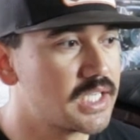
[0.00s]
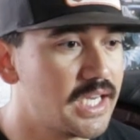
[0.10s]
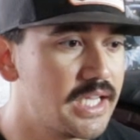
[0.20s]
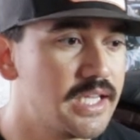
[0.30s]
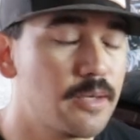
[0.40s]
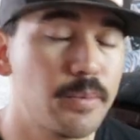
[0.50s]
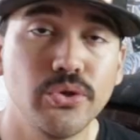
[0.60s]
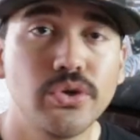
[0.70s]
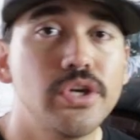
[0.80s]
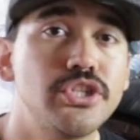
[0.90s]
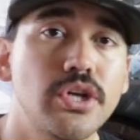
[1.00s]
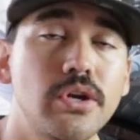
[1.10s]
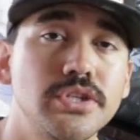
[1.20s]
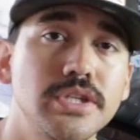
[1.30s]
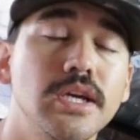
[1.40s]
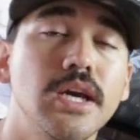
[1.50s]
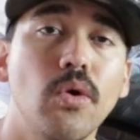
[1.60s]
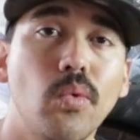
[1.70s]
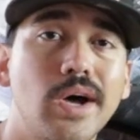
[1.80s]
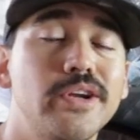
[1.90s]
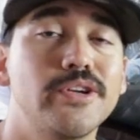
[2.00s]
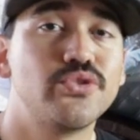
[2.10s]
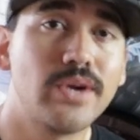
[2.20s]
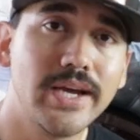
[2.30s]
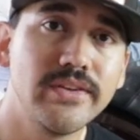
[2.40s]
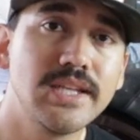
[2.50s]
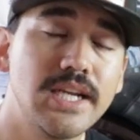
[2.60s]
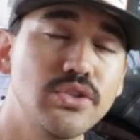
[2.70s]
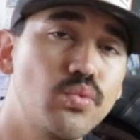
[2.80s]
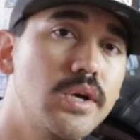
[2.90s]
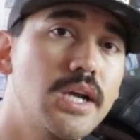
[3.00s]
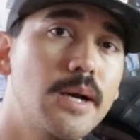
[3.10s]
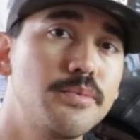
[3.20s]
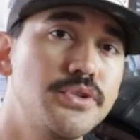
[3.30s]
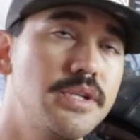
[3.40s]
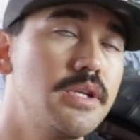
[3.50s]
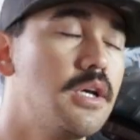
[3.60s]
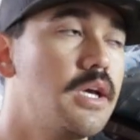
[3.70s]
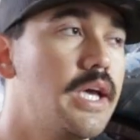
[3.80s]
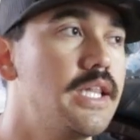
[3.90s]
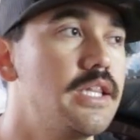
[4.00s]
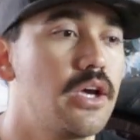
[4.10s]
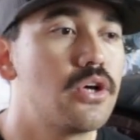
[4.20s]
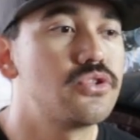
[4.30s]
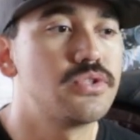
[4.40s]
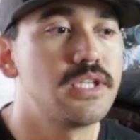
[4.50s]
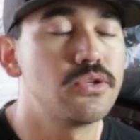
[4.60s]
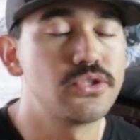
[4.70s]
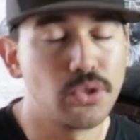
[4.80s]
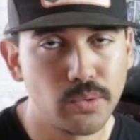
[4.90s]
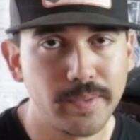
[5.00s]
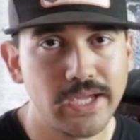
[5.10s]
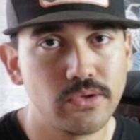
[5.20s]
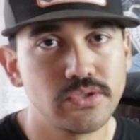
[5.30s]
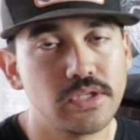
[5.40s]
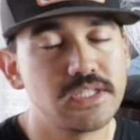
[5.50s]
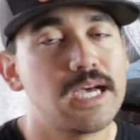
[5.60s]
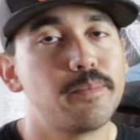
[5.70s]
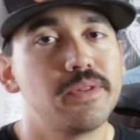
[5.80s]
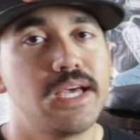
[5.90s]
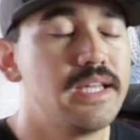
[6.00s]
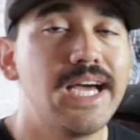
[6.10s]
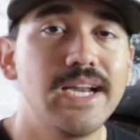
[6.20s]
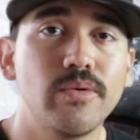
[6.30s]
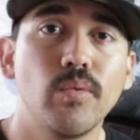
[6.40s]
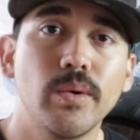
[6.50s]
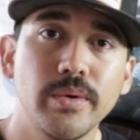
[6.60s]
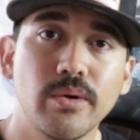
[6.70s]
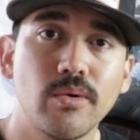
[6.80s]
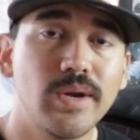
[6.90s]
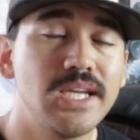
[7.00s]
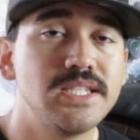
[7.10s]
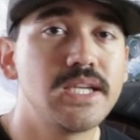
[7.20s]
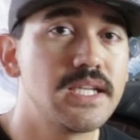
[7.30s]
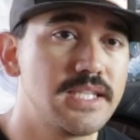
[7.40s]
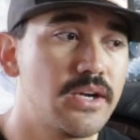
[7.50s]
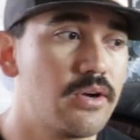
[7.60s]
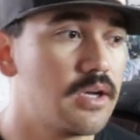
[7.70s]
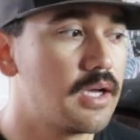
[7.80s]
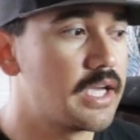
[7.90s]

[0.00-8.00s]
kind of in there, but you could charge it while you're driving. That is one option. And they also sell solar panels on top of that. That when we were racing, etc.,